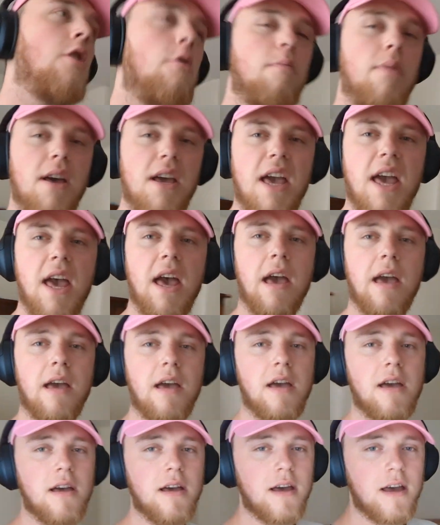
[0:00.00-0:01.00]
But yeah.
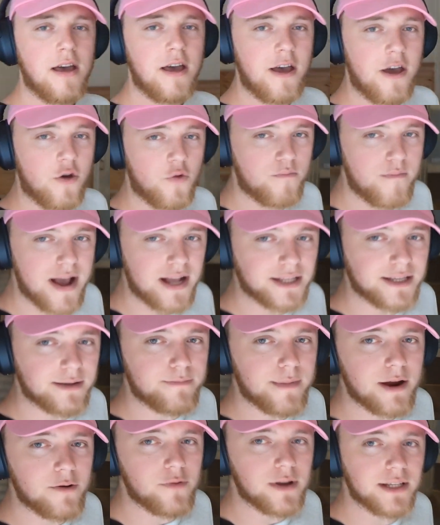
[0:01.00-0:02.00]
Made some
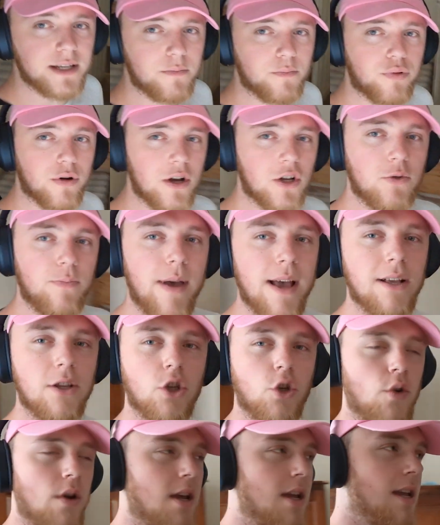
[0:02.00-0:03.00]
memories in Prospect
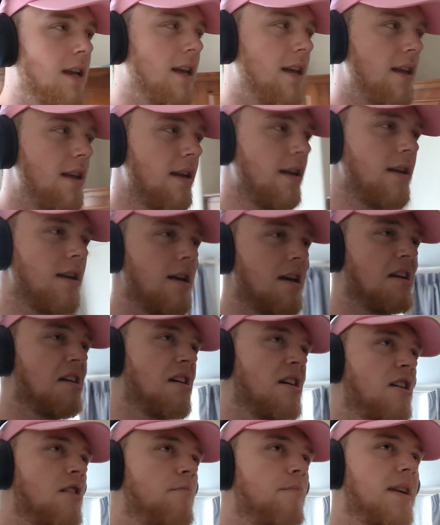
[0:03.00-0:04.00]
Street.
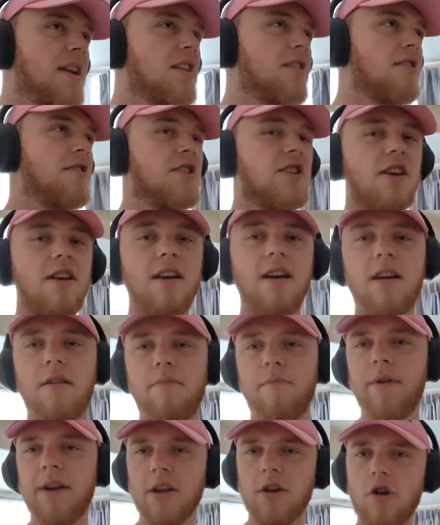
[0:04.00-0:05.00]
Been a good year,
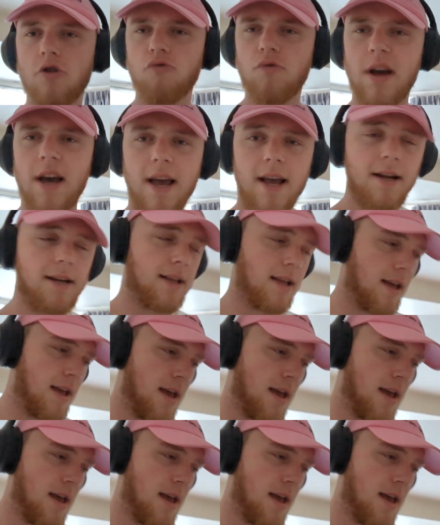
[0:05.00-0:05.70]
been a good ride.